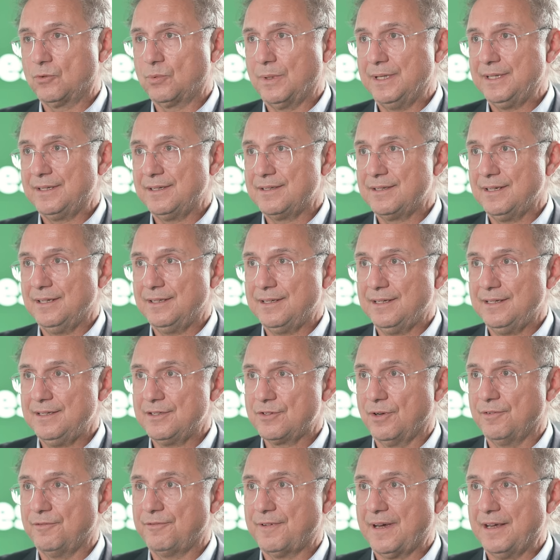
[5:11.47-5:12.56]
20 cities
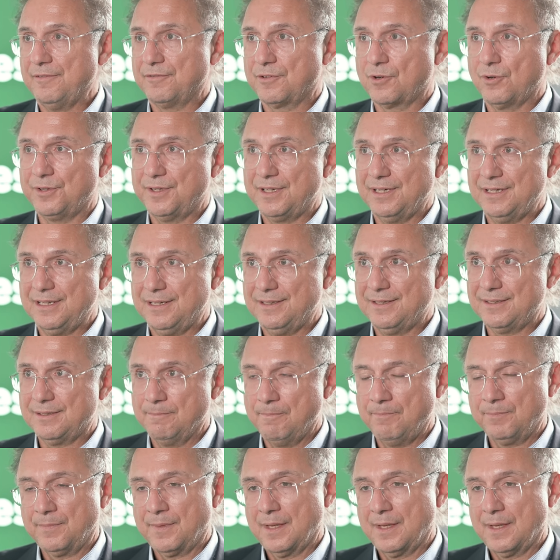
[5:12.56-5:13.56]
on 5 continents.